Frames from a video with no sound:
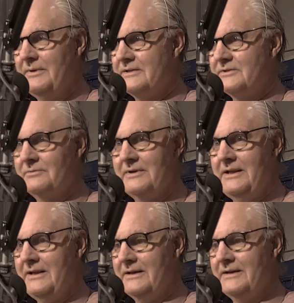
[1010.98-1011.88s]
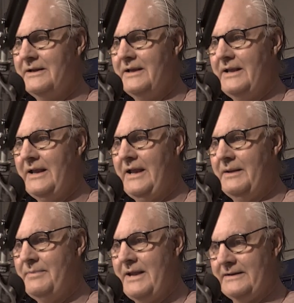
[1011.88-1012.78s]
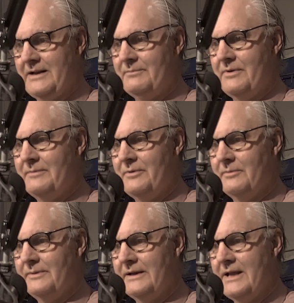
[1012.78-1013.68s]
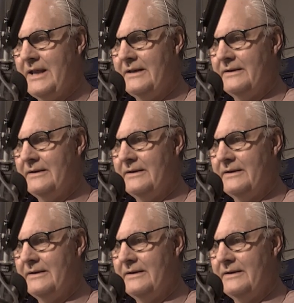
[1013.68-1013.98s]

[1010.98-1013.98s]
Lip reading: The best you'll hear, backed up by Bob and Kate.